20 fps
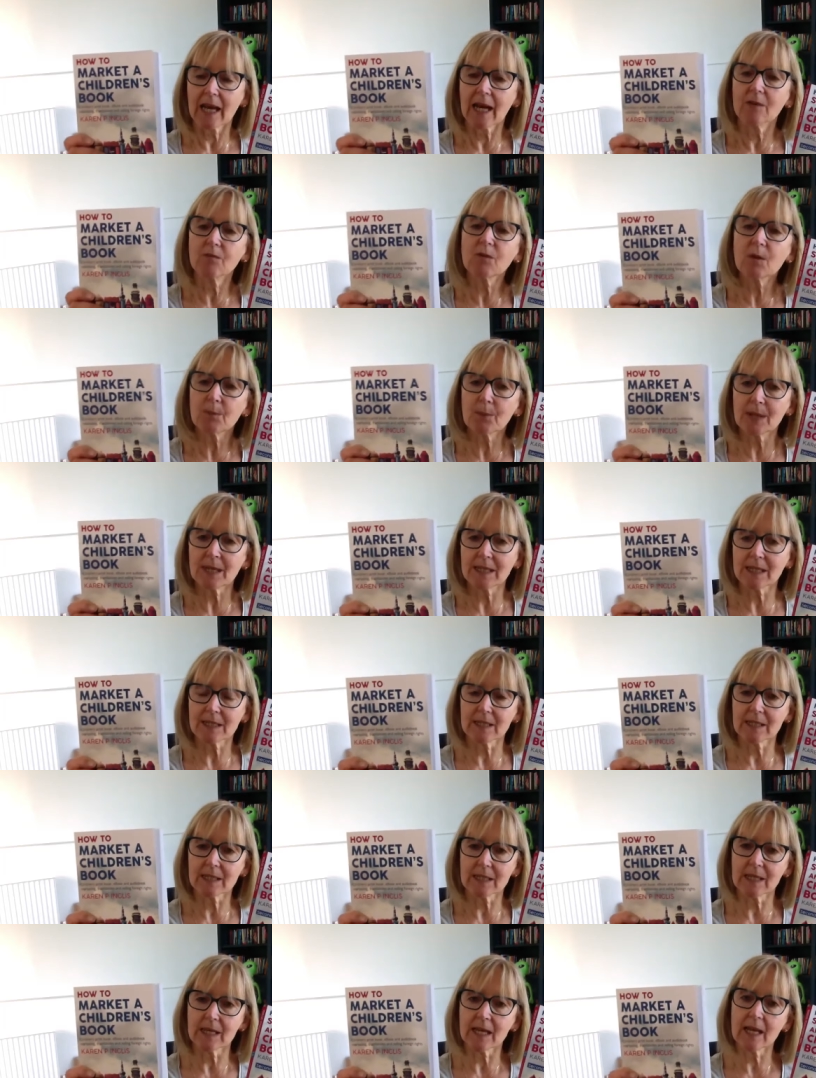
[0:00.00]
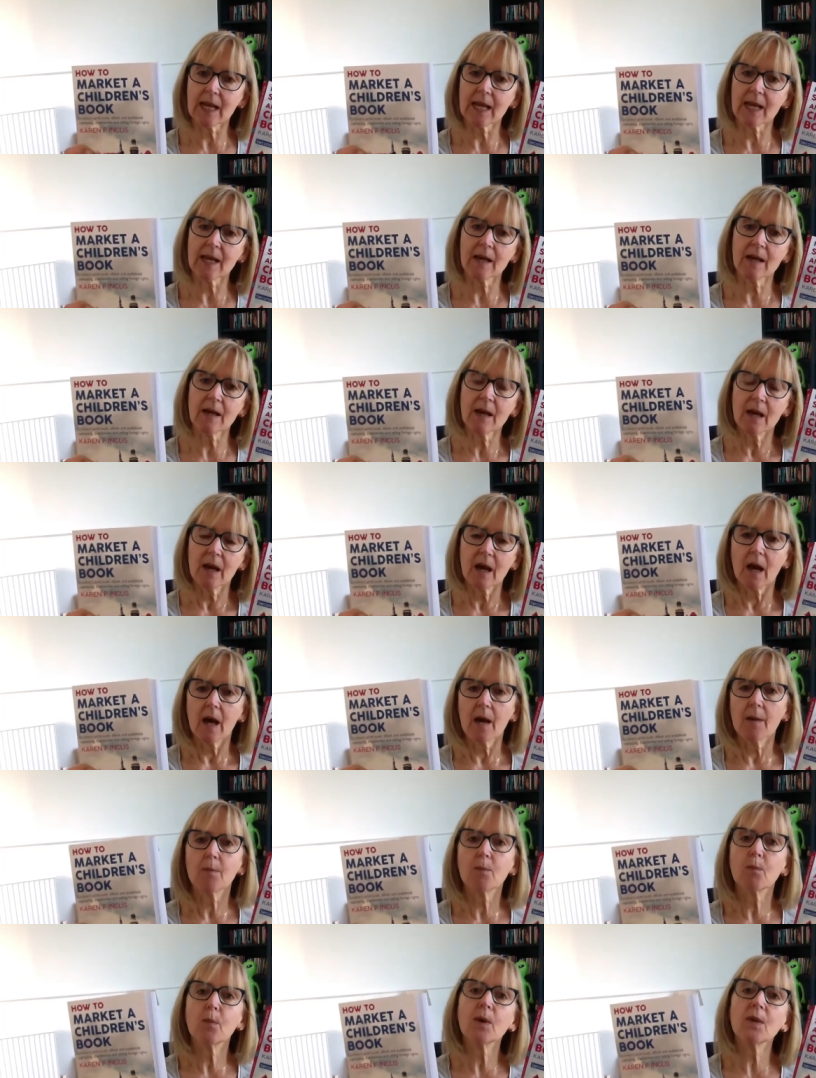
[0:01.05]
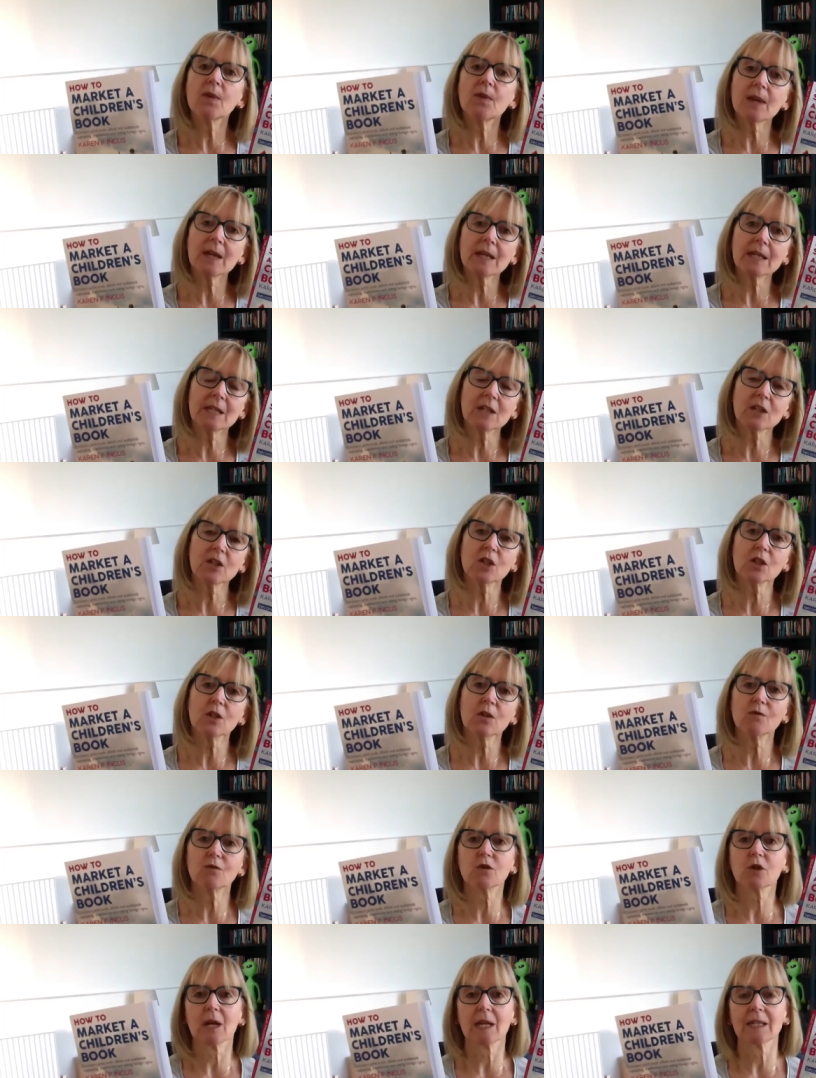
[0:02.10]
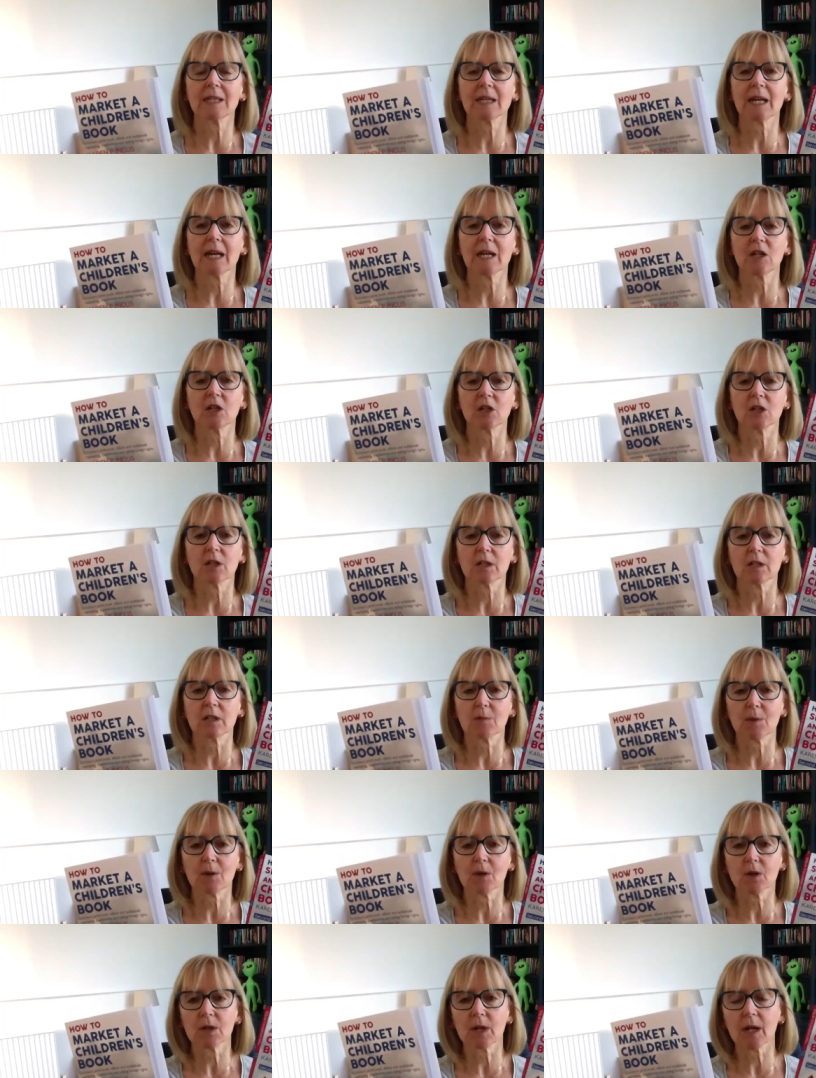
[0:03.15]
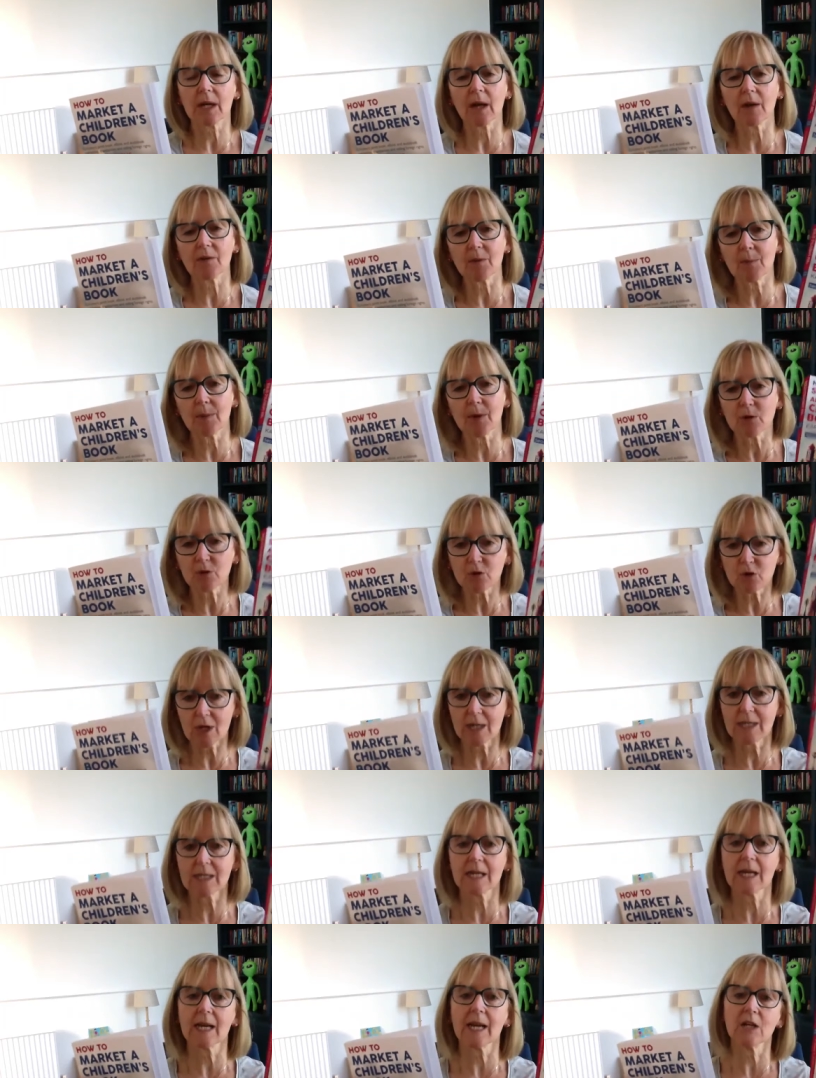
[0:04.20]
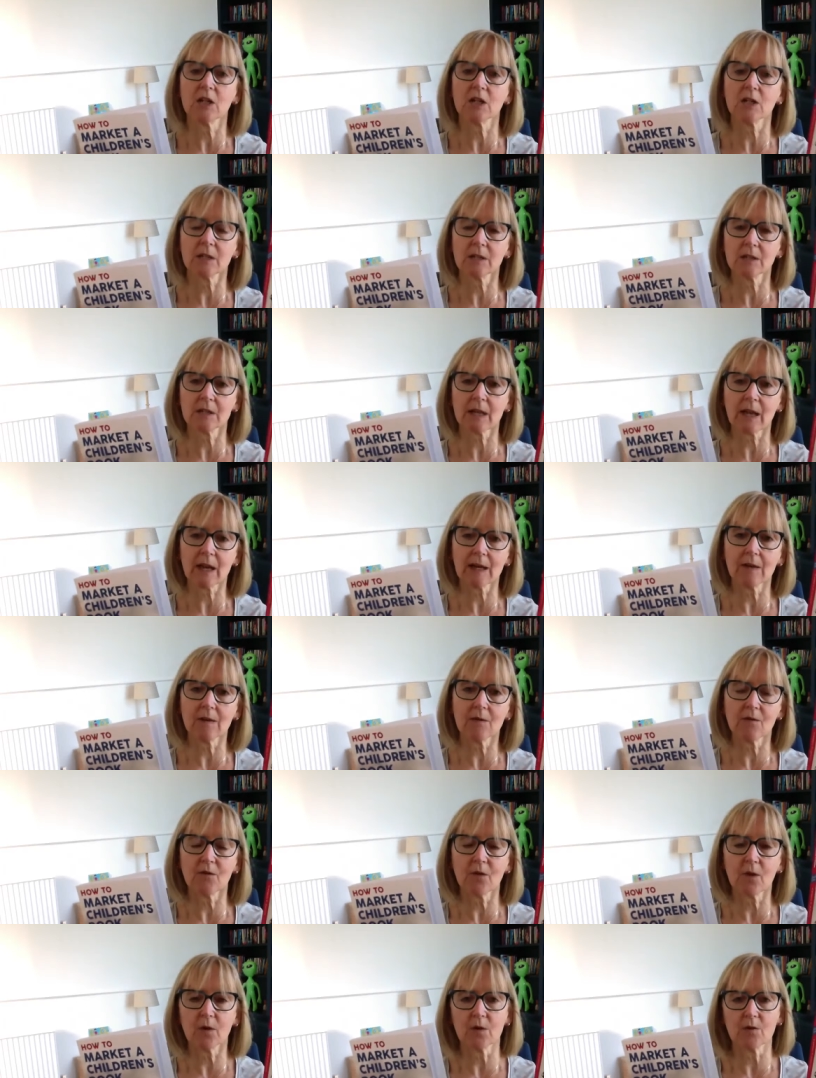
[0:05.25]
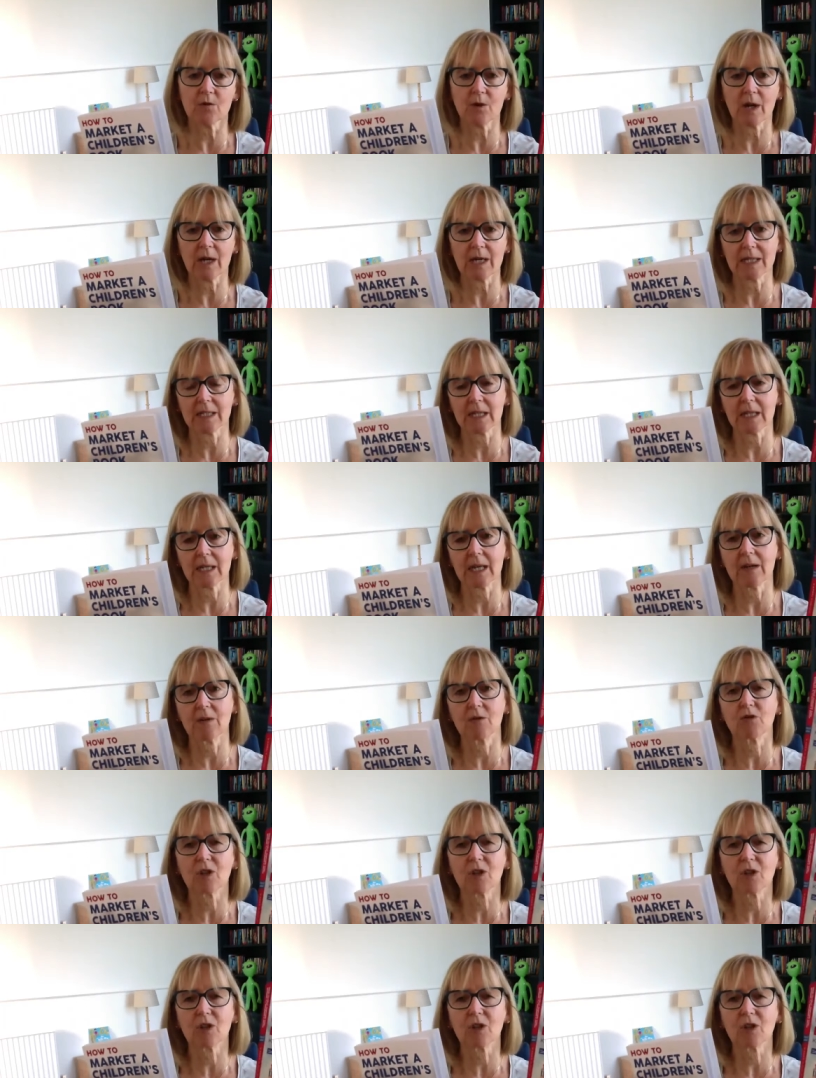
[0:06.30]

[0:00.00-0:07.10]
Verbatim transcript: um, and repeats it in here uh, with the addition of translations, because I cover both translations and foreign rights in here.